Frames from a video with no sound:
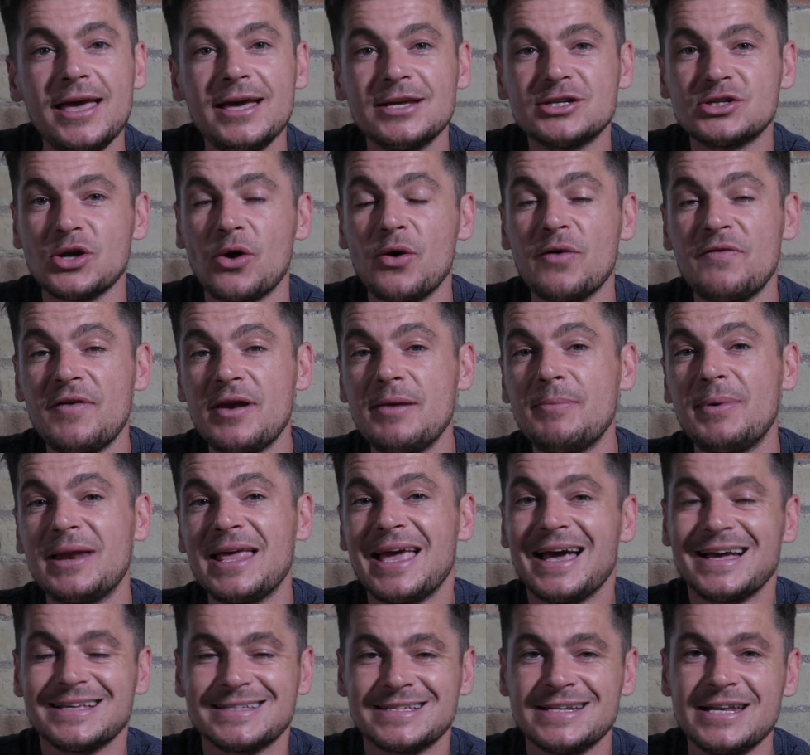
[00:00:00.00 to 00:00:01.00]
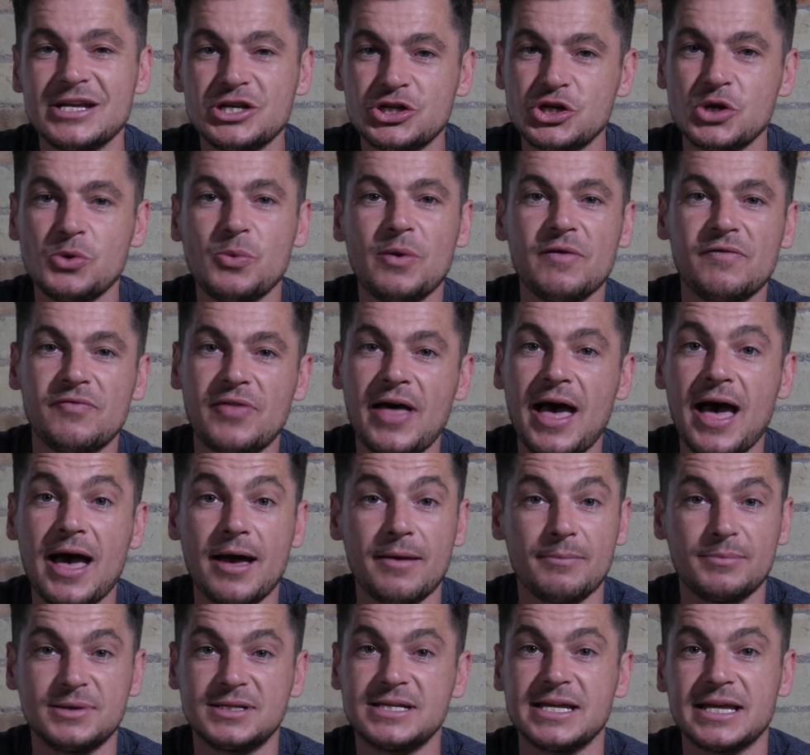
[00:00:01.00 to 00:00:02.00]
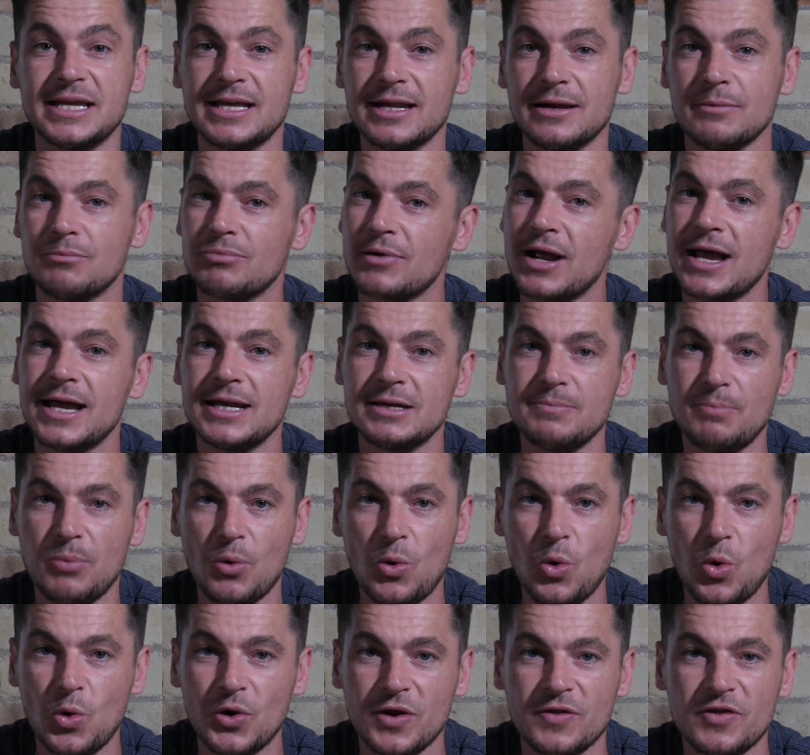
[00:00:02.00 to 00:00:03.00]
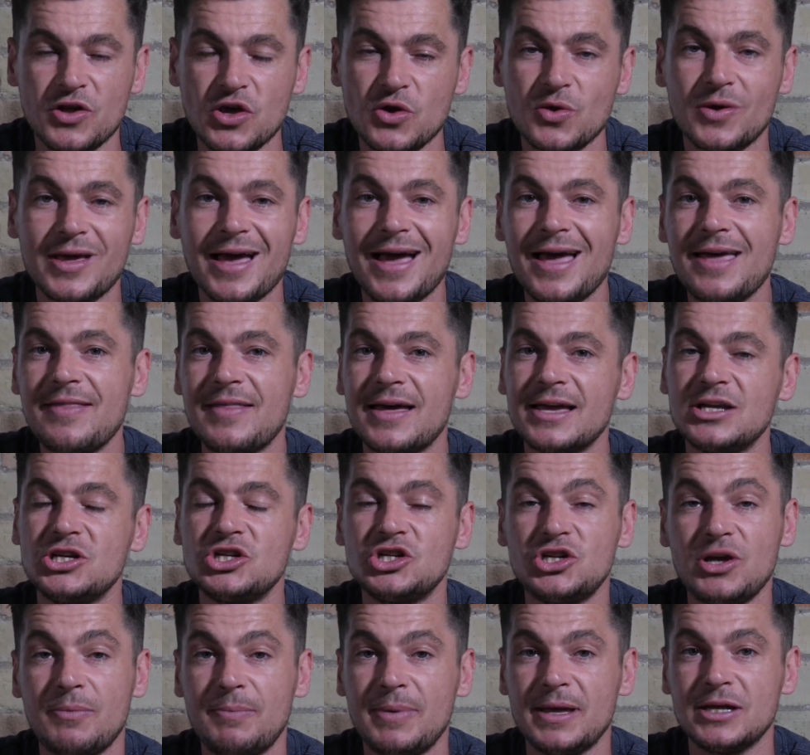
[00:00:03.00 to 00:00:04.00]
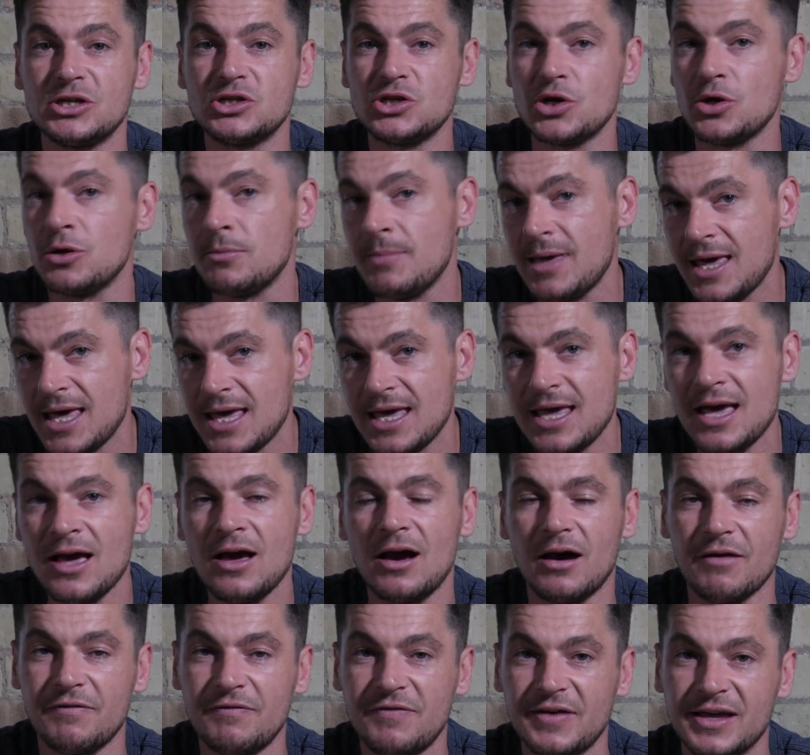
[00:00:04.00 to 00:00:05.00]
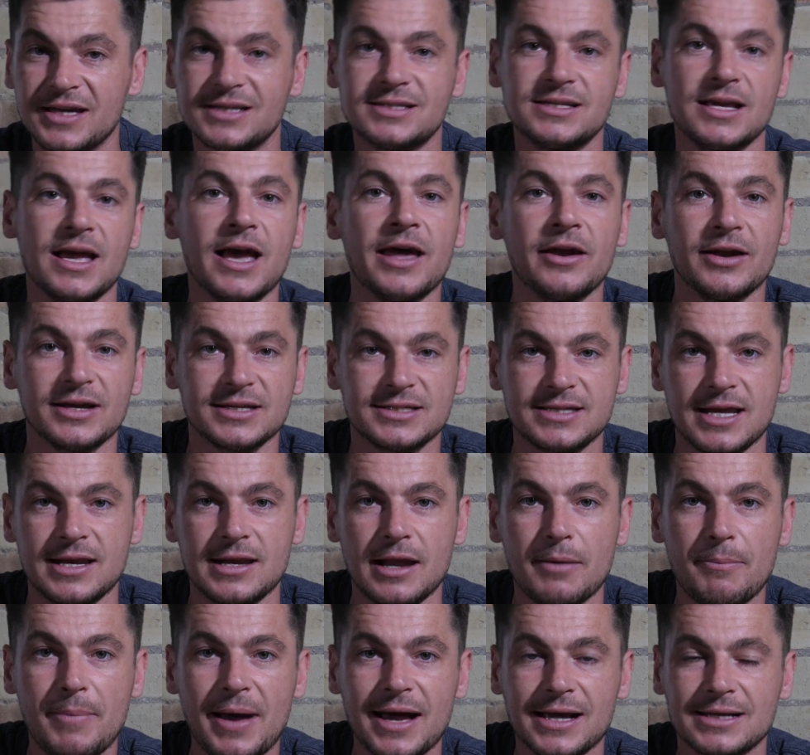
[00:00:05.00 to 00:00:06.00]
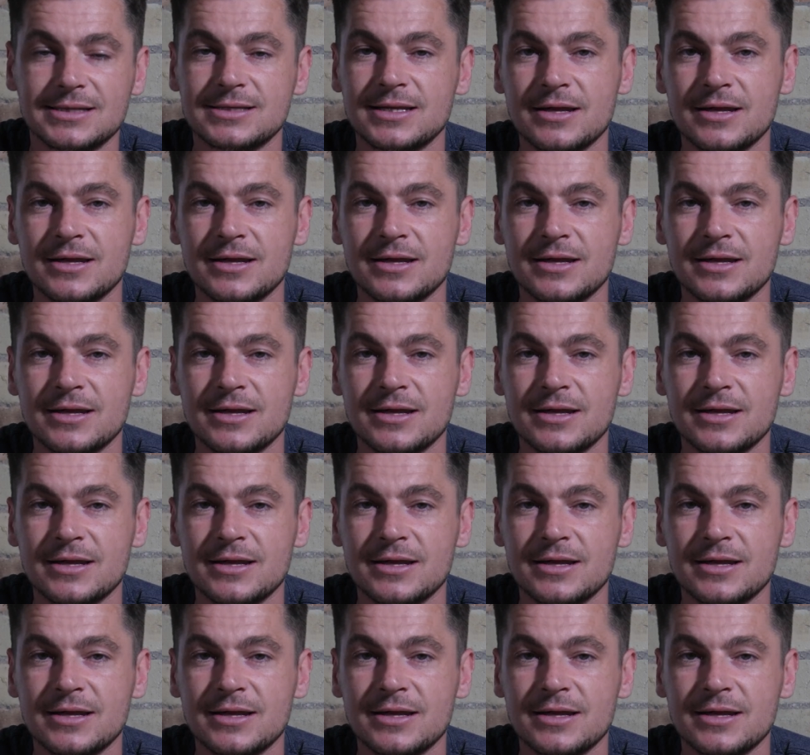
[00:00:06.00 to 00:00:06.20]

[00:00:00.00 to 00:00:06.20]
So if anybody has an issue with that particular brand board in the UK, they ship it to me, I fix it, and I send it back to